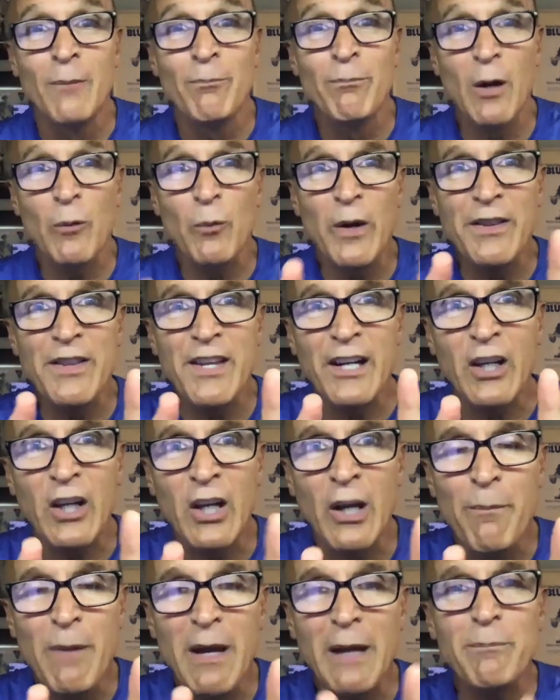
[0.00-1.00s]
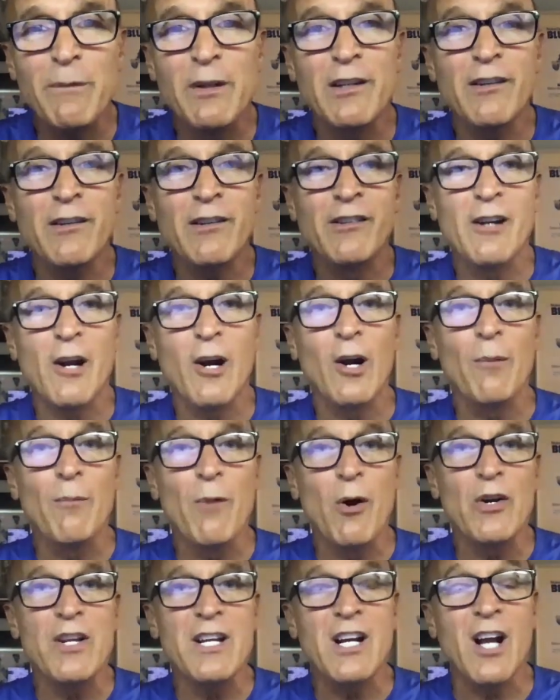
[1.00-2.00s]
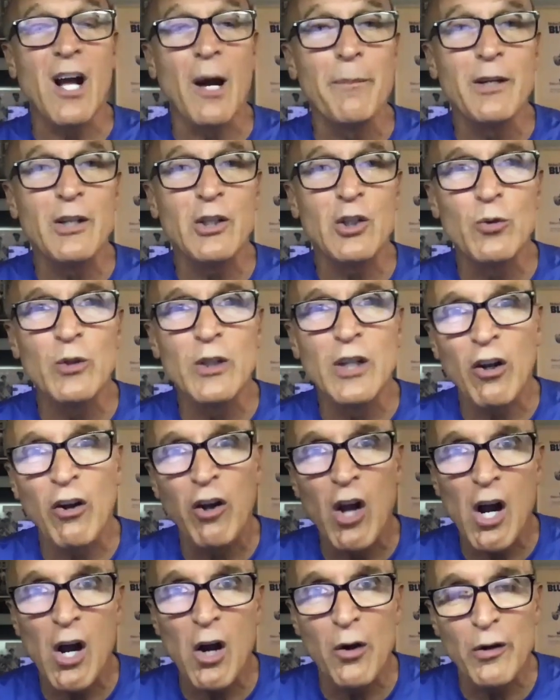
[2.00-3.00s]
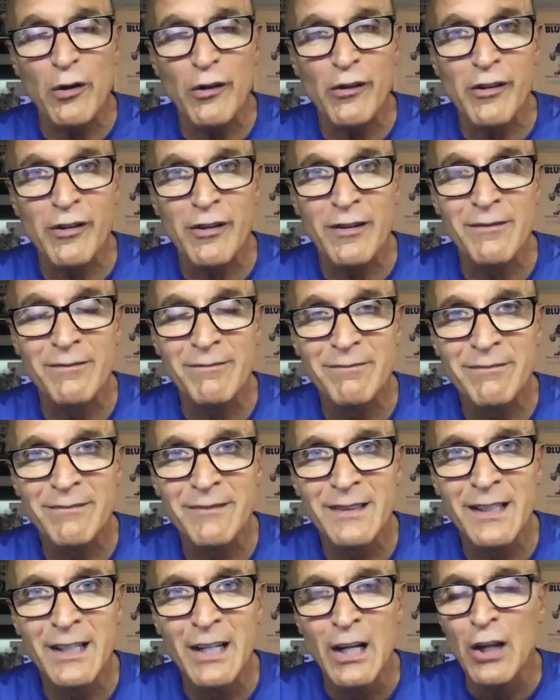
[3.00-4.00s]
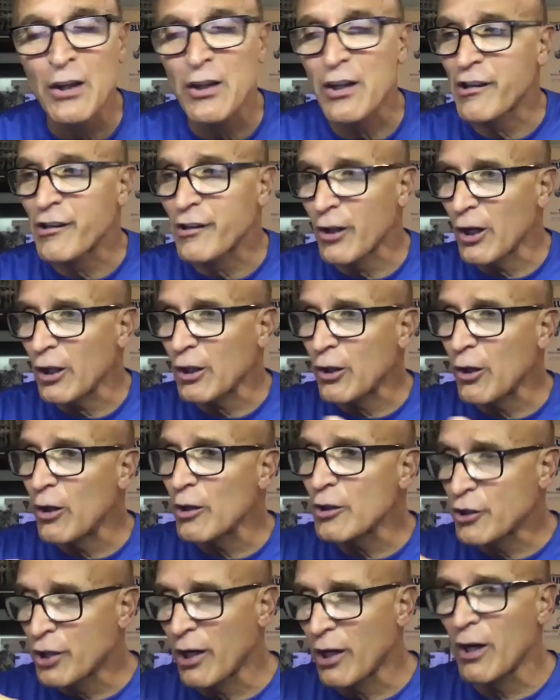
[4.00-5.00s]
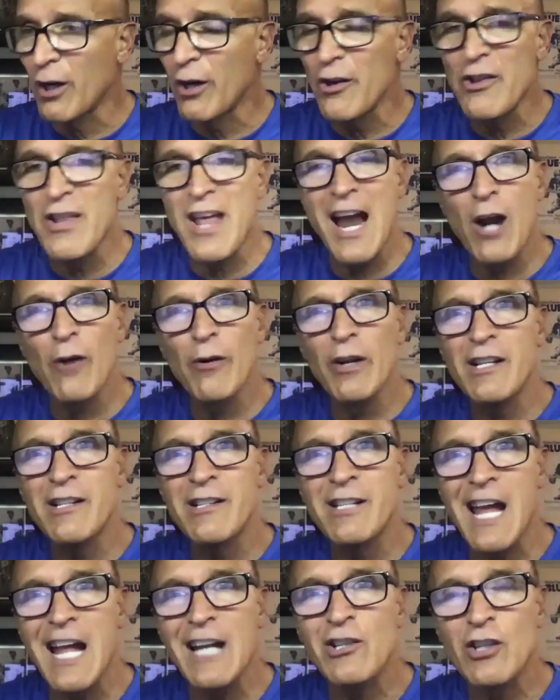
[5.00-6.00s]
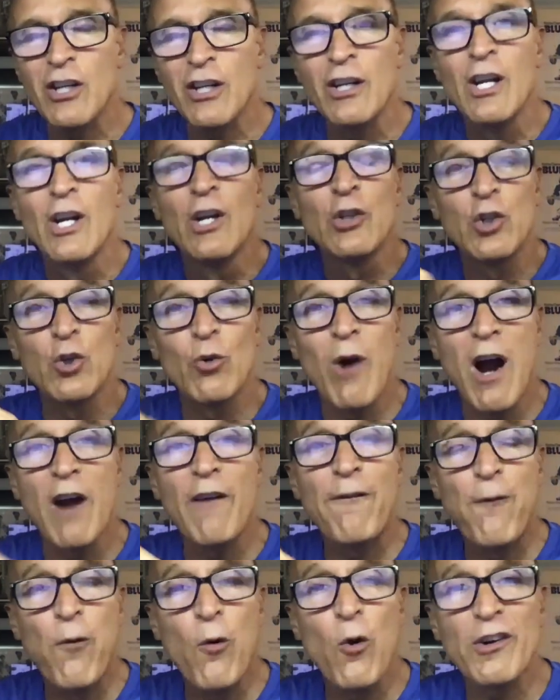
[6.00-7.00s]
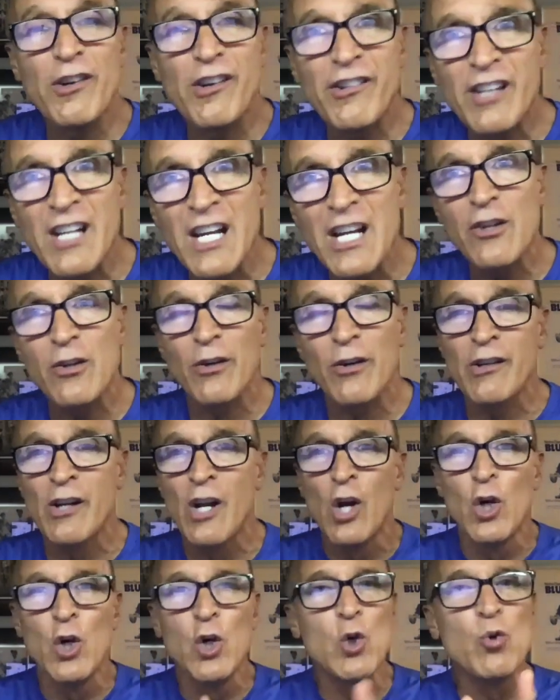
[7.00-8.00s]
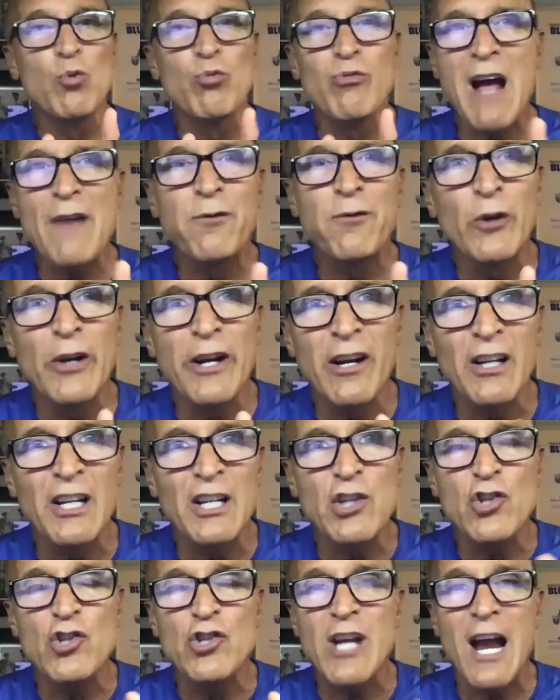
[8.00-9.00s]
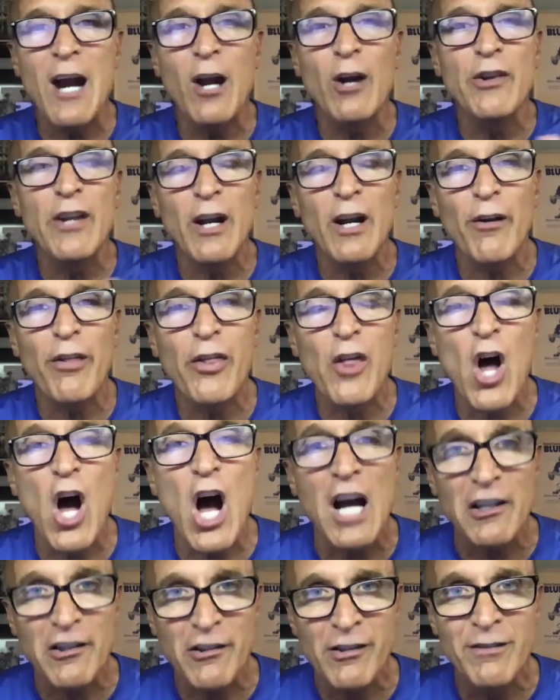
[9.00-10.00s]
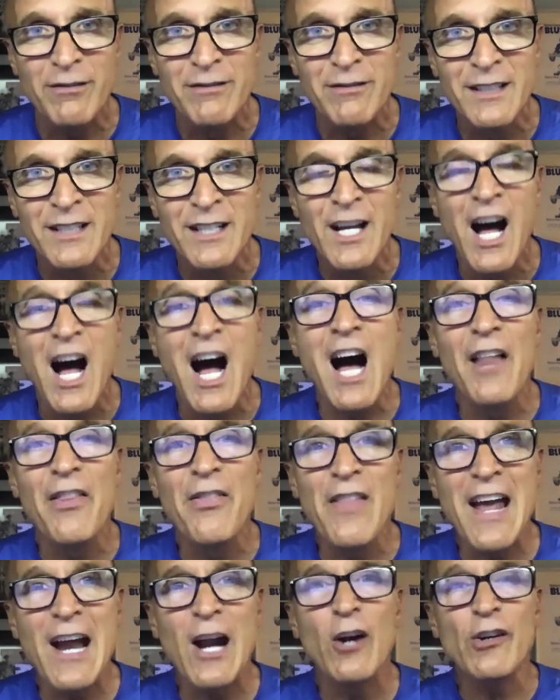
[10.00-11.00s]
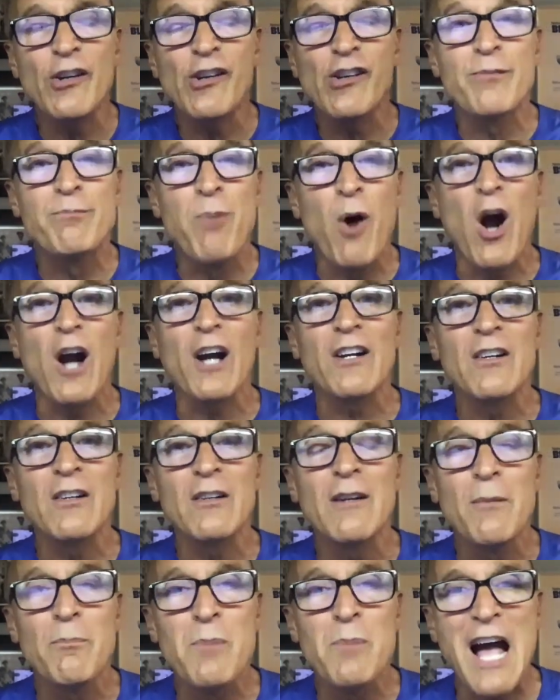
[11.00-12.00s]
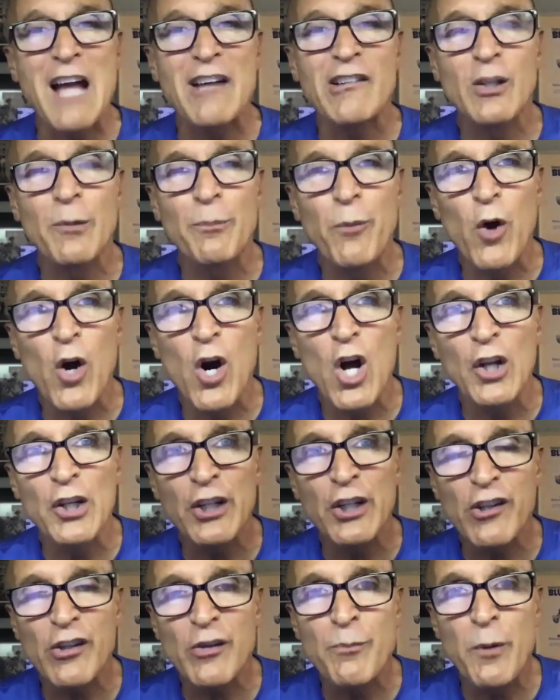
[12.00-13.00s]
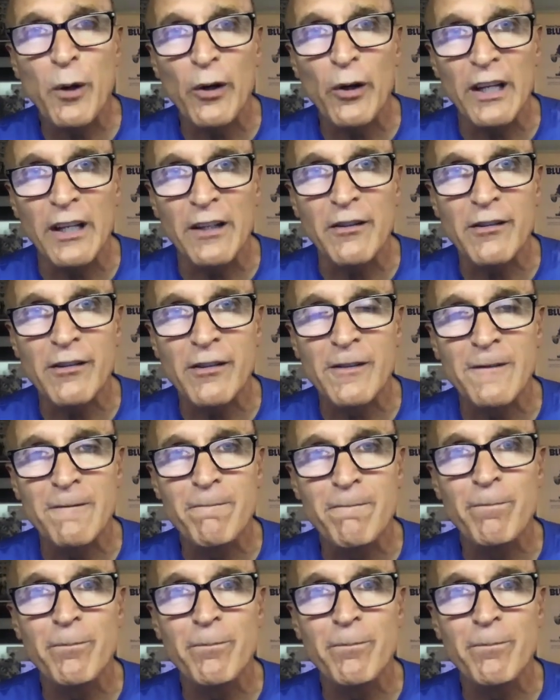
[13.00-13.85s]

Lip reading: But with the commitment ceremony coming to a close, the circle turned their attention to our four seniors who reverently shared their thoughts on their Spartan basketball experience.